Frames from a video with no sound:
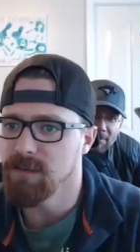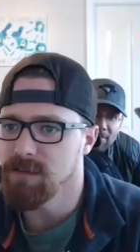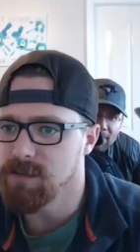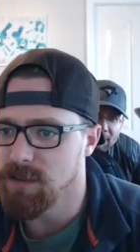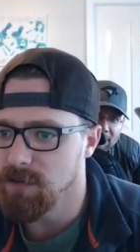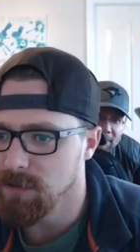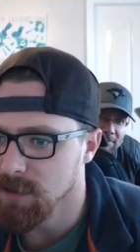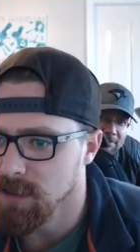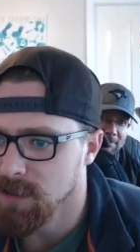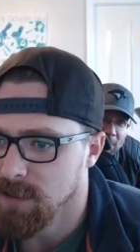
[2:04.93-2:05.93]
So
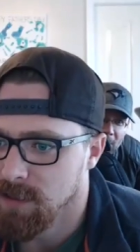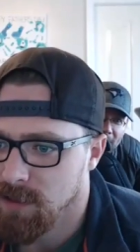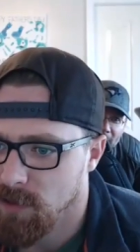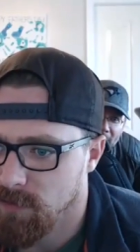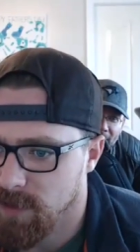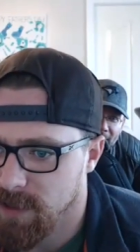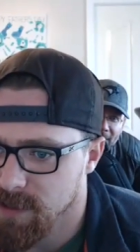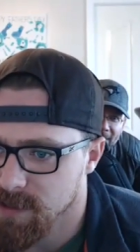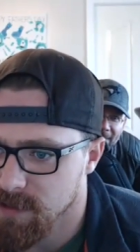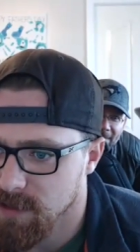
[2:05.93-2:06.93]
hopefully
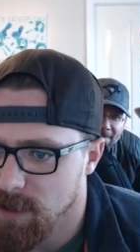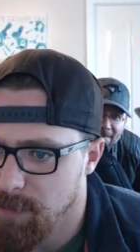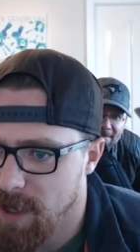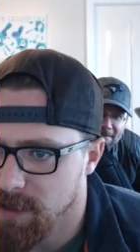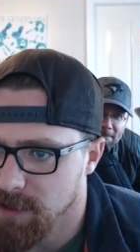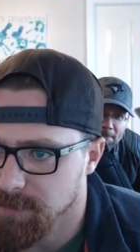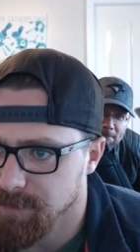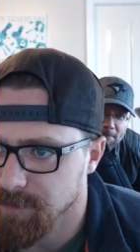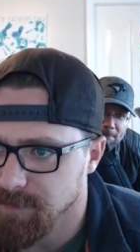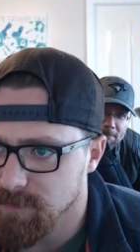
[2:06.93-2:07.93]
this is a lot
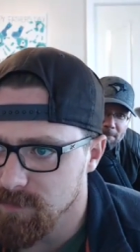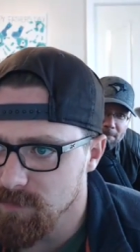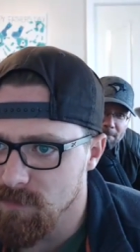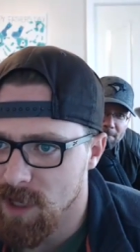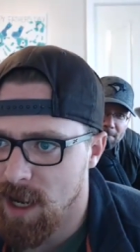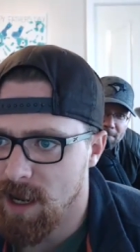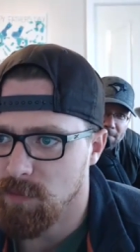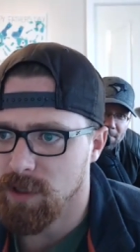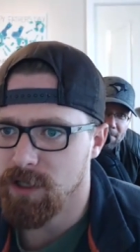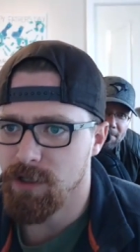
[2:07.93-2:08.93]
better.
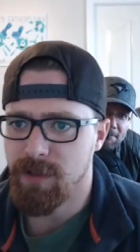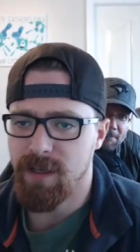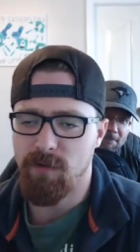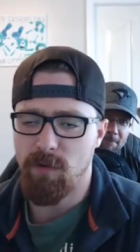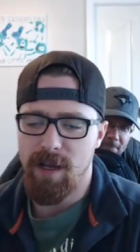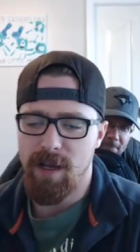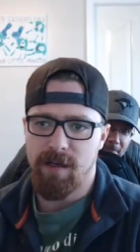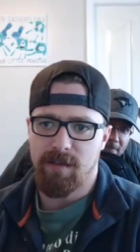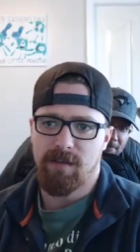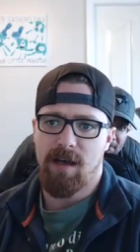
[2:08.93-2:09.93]
We're going to do the
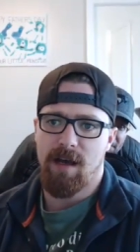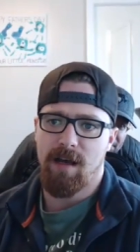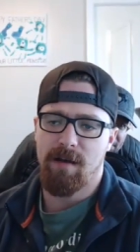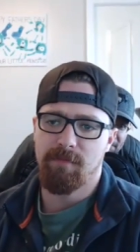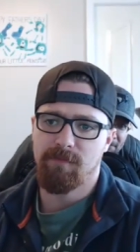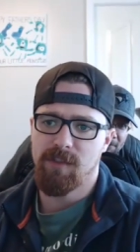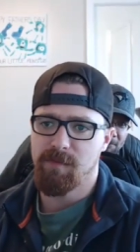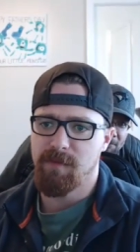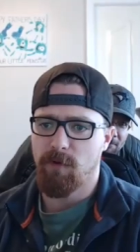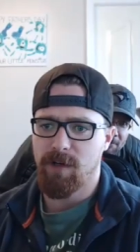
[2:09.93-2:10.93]
giveaway
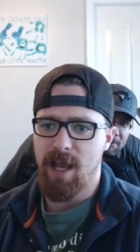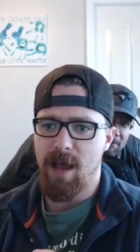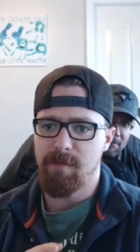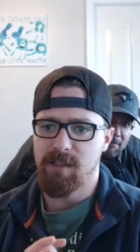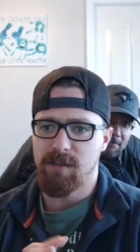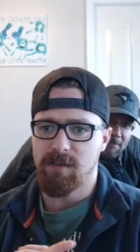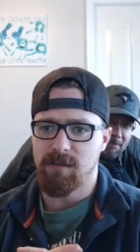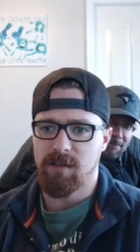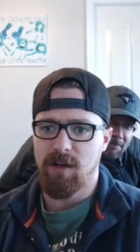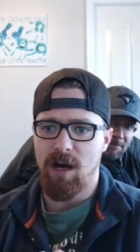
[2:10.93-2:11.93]
just before Tammy
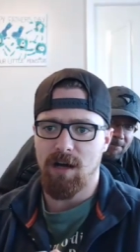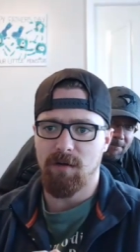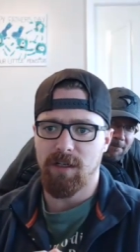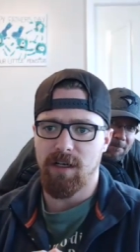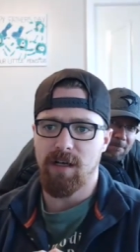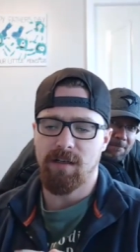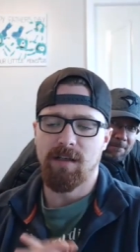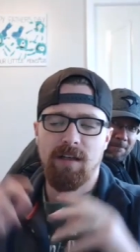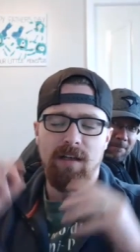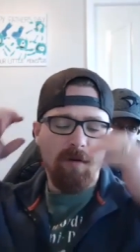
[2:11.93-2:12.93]
starts to talk.
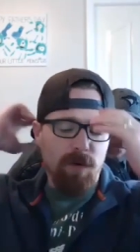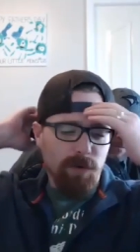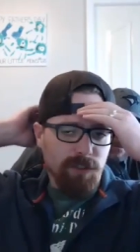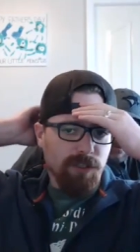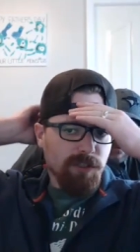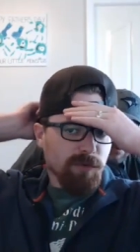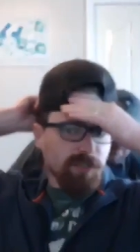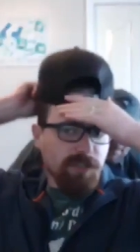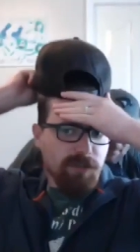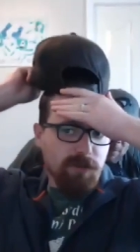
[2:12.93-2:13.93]
What we'll do is
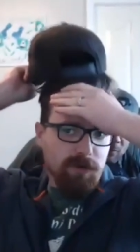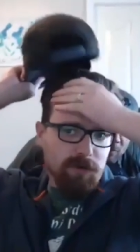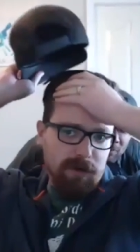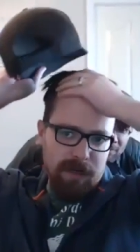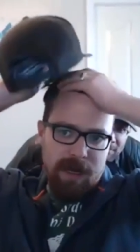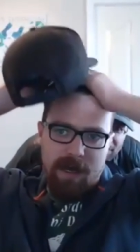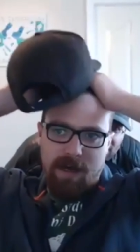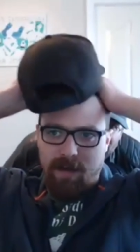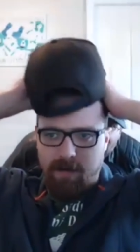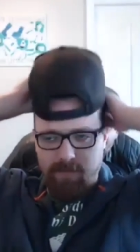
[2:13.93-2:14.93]
we'll just do,
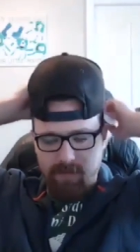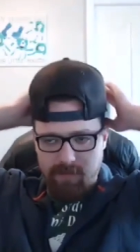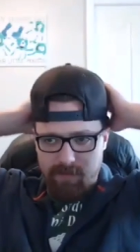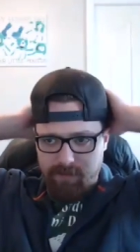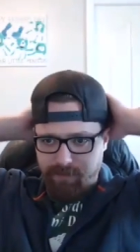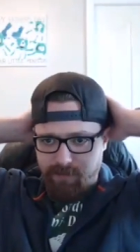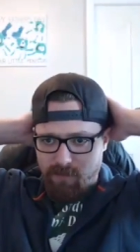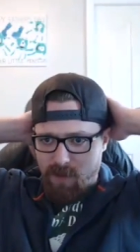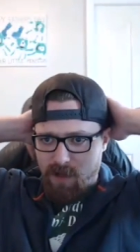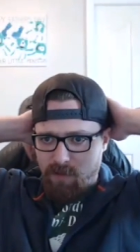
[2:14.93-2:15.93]

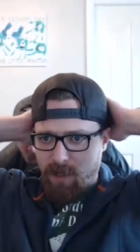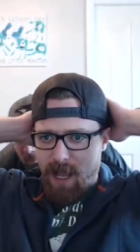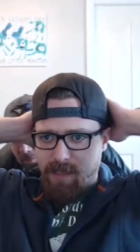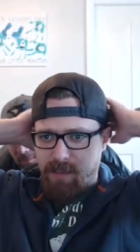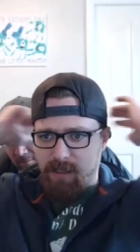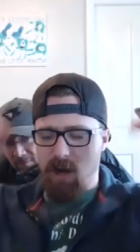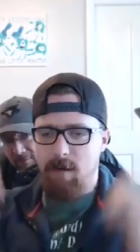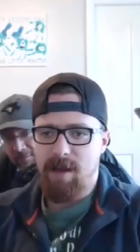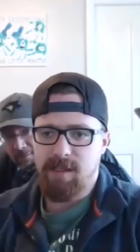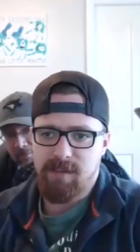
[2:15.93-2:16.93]
we'll ask you to
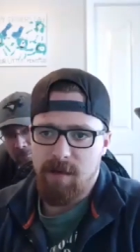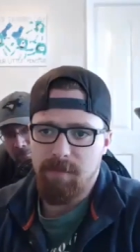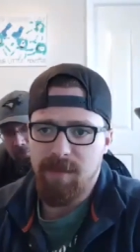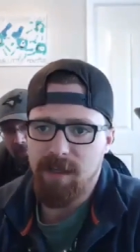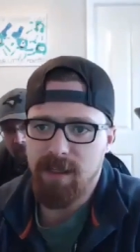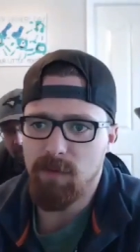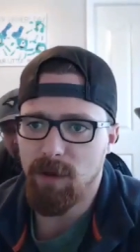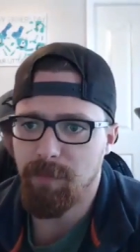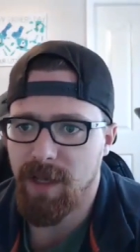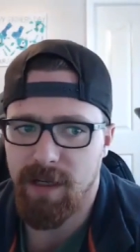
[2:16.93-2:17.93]
comment something, and then we'll
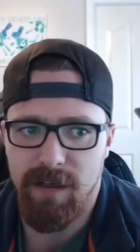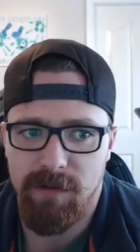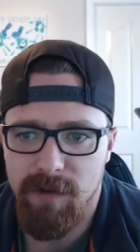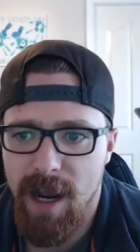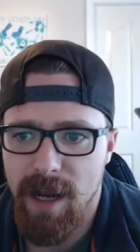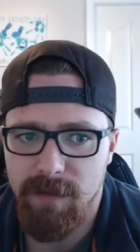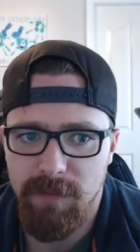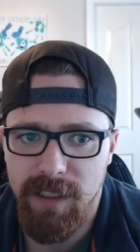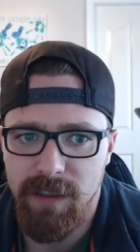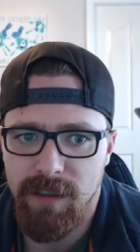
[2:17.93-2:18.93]
pick
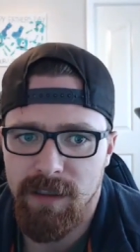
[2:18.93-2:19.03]
randomly.